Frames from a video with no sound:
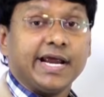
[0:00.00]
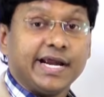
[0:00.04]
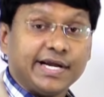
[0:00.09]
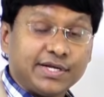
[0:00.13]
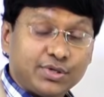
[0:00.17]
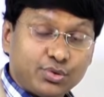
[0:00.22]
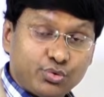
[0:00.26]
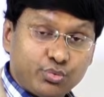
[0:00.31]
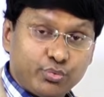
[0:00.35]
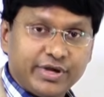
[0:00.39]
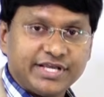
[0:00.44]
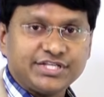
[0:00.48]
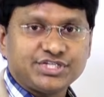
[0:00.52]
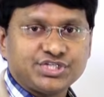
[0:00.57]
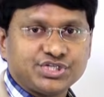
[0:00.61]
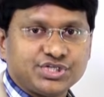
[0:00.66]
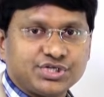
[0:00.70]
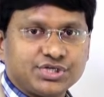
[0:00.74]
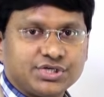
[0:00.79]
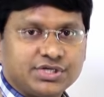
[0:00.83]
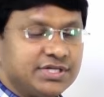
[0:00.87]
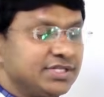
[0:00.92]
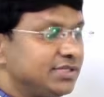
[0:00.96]
at
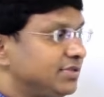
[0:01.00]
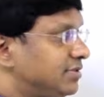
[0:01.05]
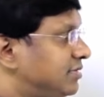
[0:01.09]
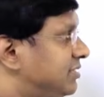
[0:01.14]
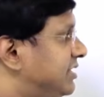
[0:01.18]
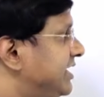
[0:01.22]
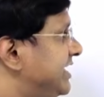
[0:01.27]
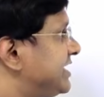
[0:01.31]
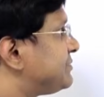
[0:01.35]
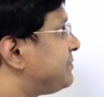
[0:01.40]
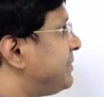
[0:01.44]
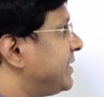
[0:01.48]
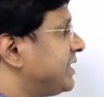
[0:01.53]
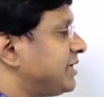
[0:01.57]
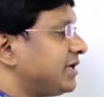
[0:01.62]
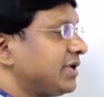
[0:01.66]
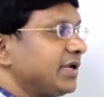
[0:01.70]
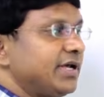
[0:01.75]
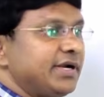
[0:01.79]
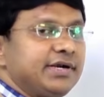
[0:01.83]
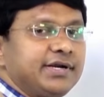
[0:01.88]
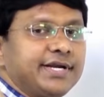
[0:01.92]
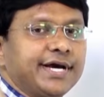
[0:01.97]
which these
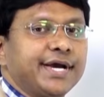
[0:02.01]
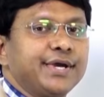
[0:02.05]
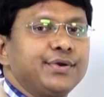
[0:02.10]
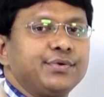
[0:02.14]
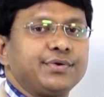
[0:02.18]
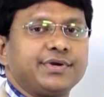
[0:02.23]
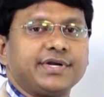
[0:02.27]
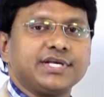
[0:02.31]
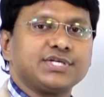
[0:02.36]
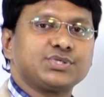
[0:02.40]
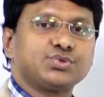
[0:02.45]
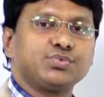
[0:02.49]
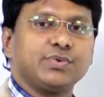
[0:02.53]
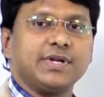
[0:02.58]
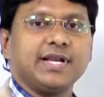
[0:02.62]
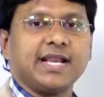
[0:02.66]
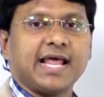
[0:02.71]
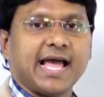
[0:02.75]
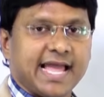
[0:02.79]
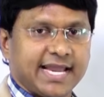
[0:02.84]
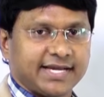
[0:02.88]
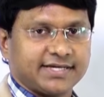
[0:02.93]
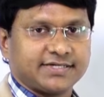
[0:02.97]
particular diuretics
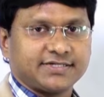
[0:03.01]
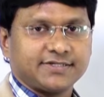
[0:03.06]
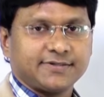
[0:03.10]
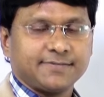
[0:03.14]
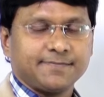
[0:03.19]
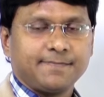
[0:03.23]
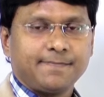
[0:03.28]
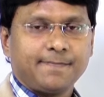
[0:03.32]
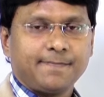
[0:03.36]
will act.